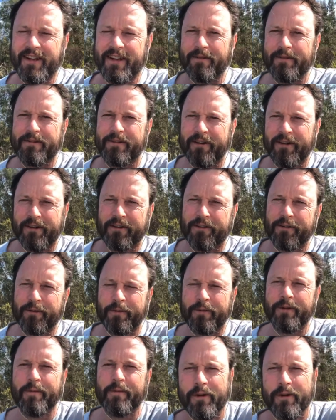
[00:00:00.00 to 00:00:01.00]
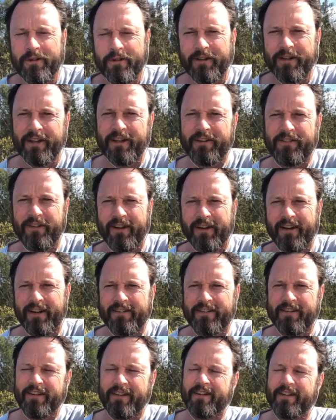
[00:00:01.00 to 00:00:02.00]
James is from Emergent Leaders
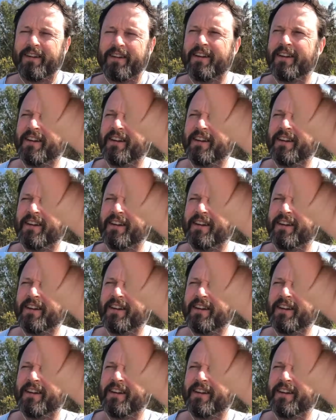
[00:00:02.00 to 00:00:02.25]
Foundation here.